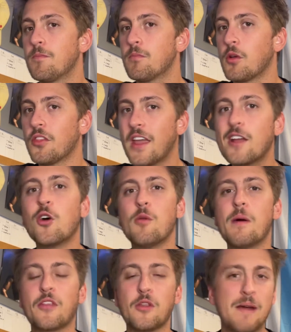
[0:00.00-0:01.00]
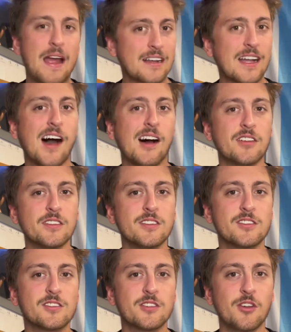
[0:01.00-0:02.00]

But they know about the Mac Hollins.